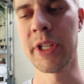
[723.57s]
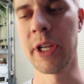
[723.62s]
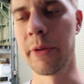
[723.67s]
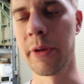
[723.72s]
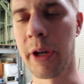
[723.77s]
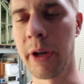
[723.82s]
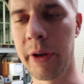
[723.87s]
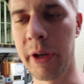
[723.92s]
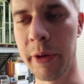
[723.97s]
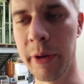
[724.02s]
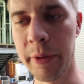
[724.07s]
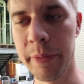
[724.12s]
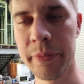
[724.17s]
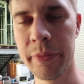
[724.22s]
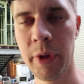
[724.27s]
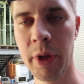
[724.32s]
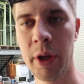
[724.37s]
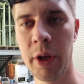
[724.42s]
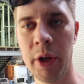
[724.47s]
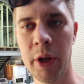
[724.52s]
see how we go anyway.
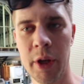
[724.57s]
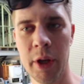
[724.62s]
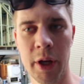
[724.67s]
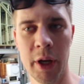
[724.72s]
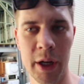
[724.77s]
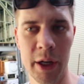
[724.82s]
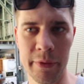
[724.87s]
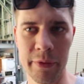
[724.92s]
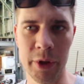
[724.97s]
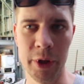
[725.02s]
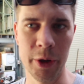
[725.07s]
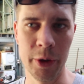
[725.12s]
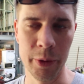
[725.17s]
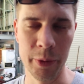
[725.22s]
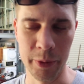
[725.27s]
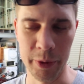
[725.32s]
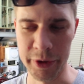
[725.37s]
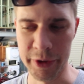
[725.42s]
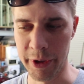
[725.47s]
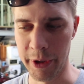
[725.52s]
I don't even know
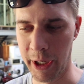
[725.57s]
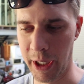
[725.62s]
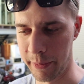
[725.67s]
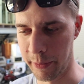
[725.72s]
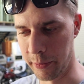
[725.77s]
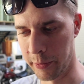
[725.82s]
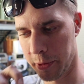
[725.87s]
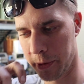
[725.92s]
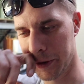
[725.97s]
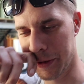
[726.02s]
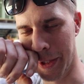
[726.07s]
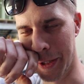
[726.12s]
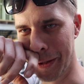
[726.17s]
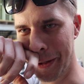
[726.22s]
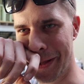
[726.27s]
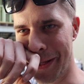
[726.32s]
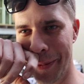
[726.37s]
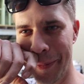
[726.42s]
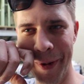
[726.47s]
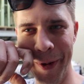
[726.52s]
what's going to happen with the Cressida
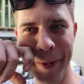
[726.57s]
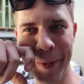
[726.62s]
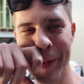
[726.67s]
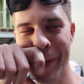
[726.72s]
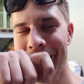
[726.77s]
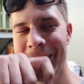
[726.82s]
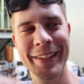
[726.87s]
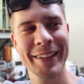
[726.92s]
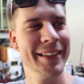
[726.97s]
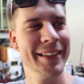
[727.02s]
at the moment.